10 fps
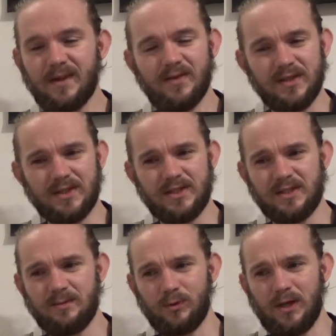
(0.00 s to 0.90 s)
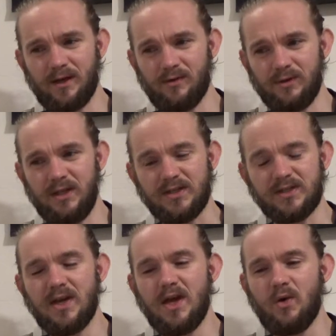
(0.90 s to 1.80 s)
that, Systembolaget
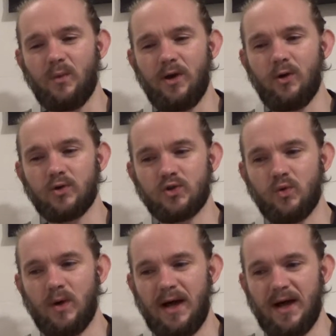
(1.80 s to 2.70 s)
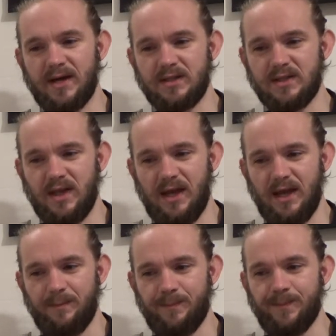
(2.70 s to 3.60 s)
released, we also had
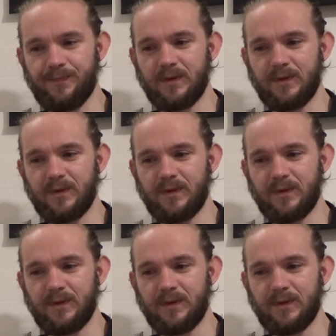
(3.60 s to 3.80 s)
um,